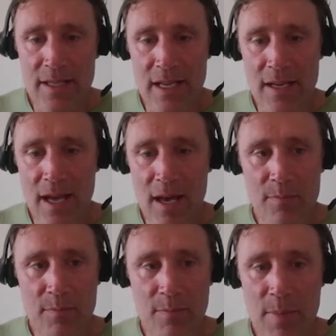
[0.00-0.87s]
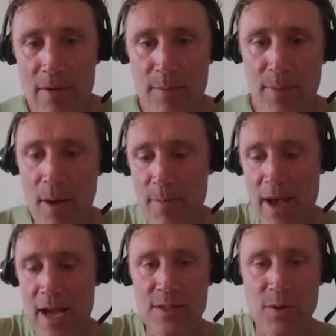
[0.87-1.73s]
And not have it pop
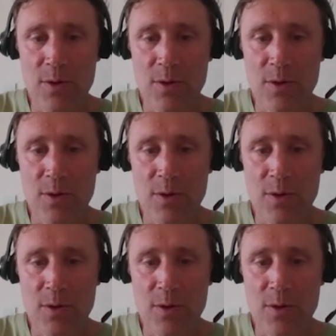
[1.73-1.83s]
back so